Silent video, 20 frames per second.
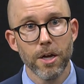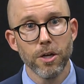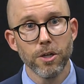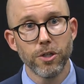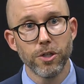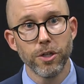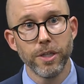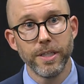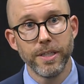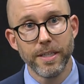
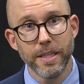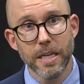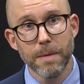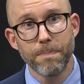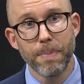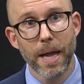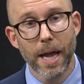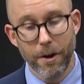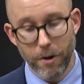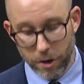to
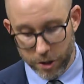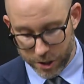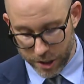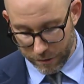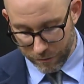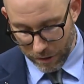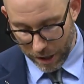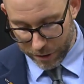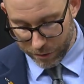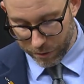deep energy
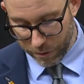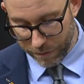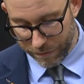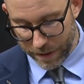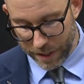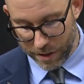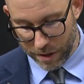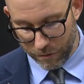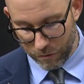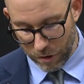
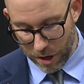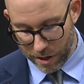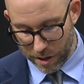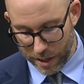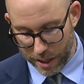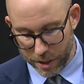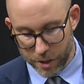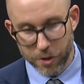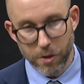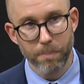retrofits in
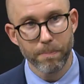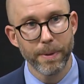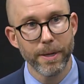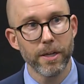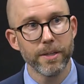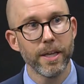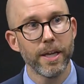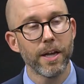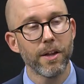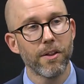residential
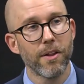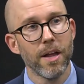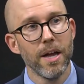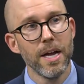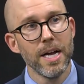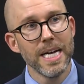buildings